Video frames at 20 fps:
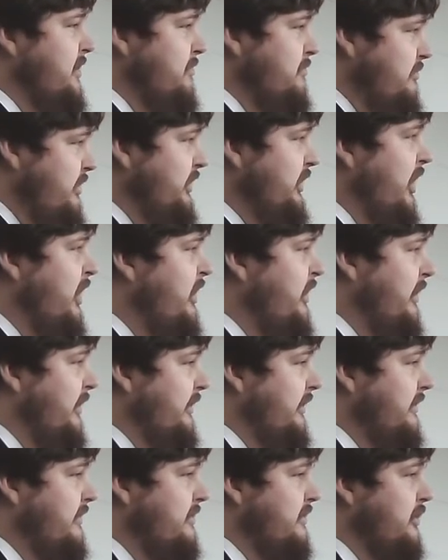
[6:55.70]

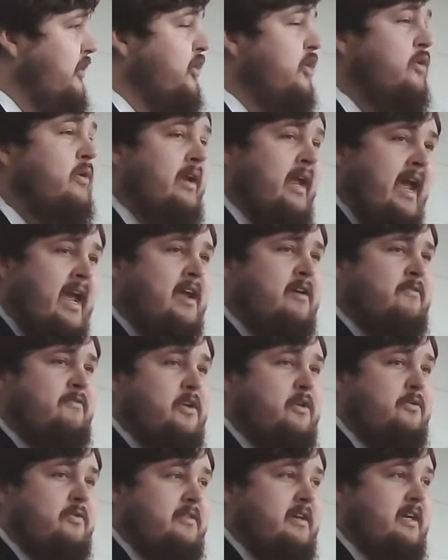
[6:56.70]
belong? Who gave
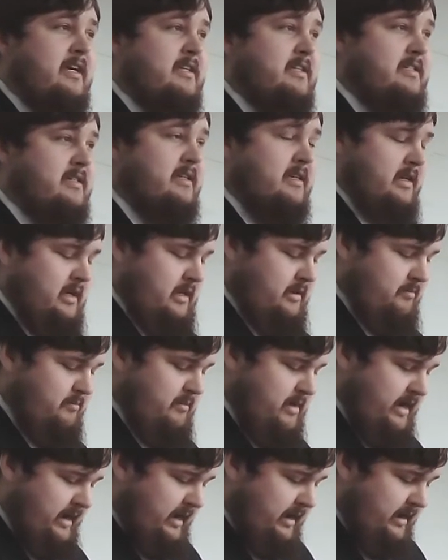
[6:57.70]
you this
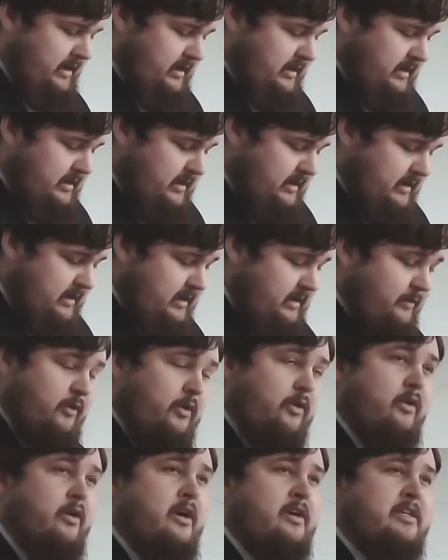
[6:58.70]
money? And of
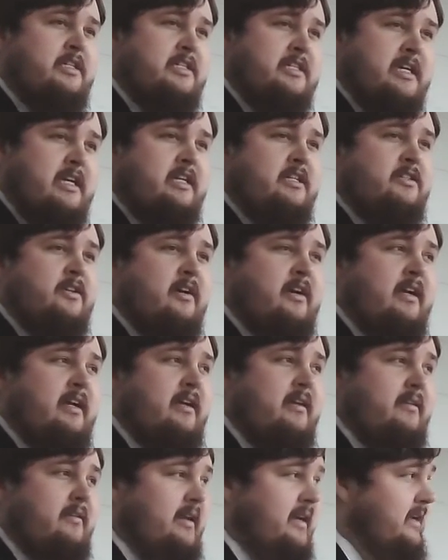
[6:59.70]
course, Caesar. He,
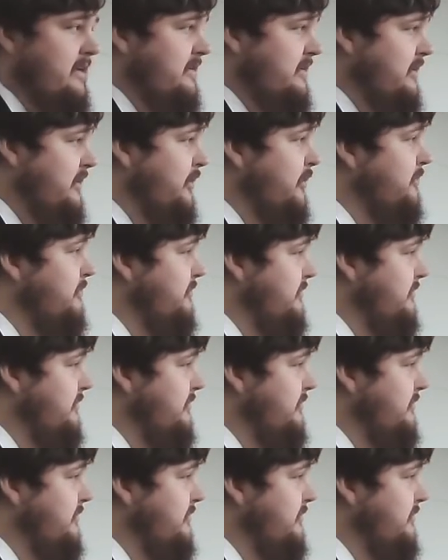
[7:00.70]
they you know